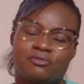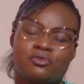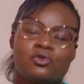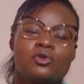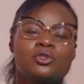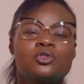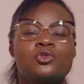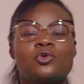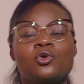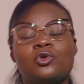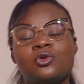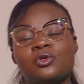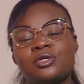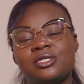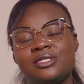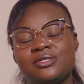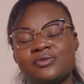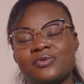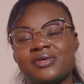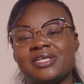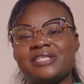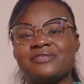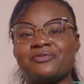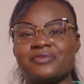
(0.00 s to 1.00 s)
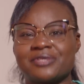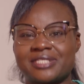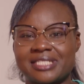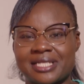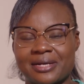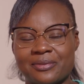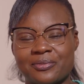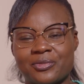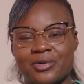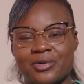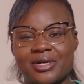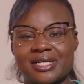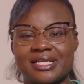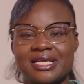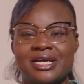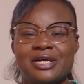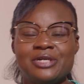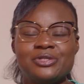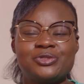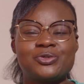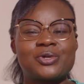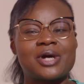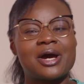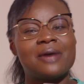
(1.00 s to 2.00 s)
Don't always wait for someone
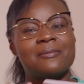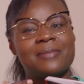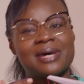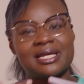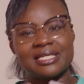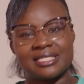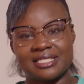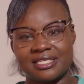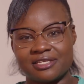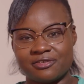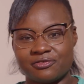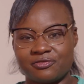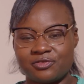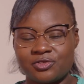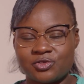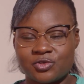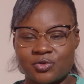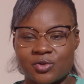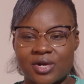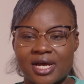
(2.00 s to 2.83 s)
to come and gift you.